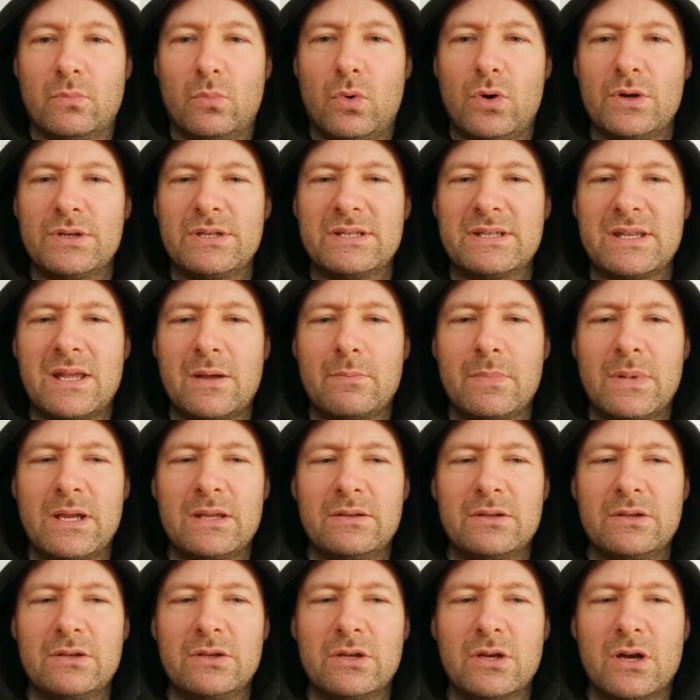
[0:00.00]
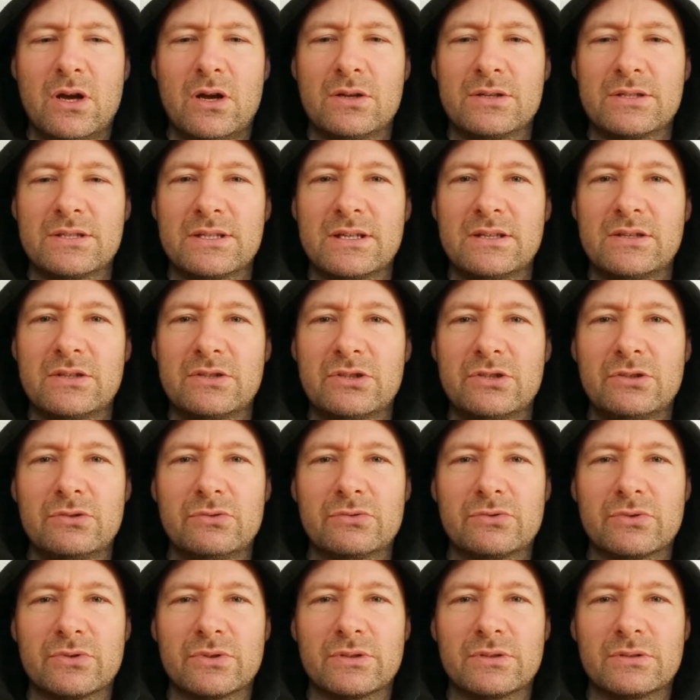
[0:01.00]
why does that mean that you can't see the
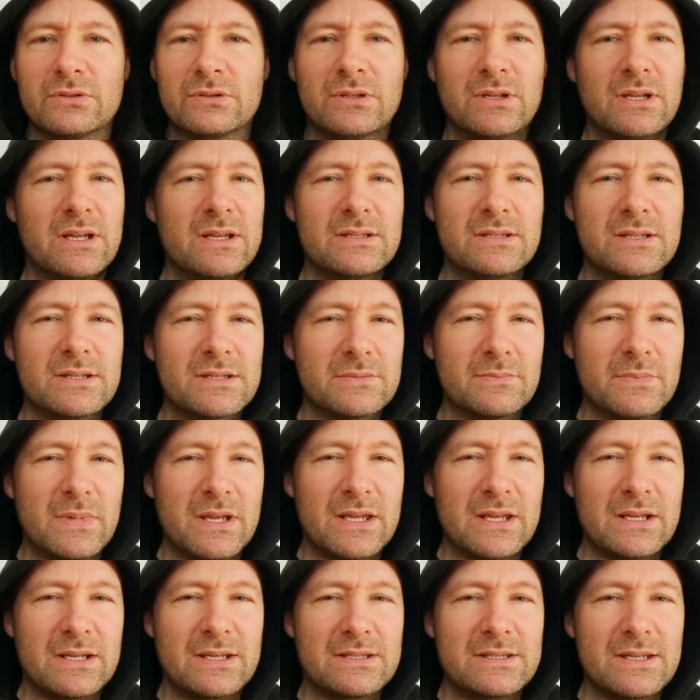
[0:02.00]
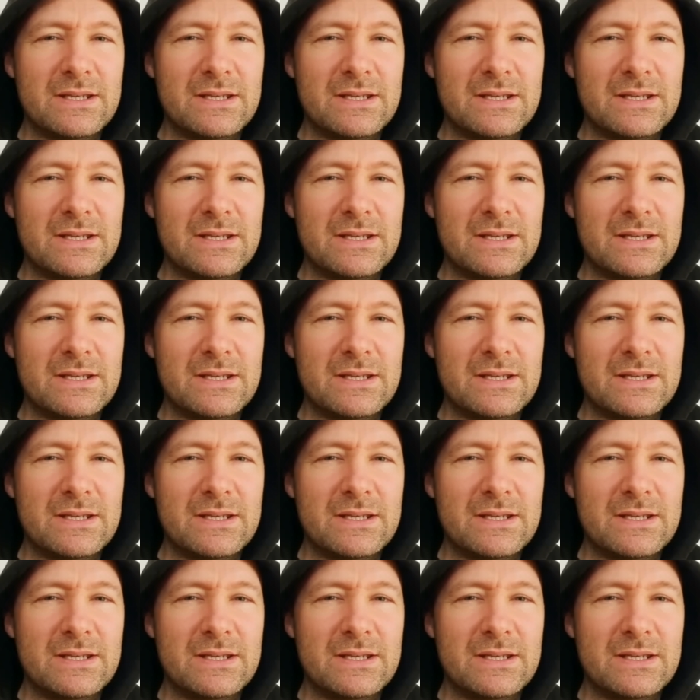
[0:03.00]
children? It doesn't make any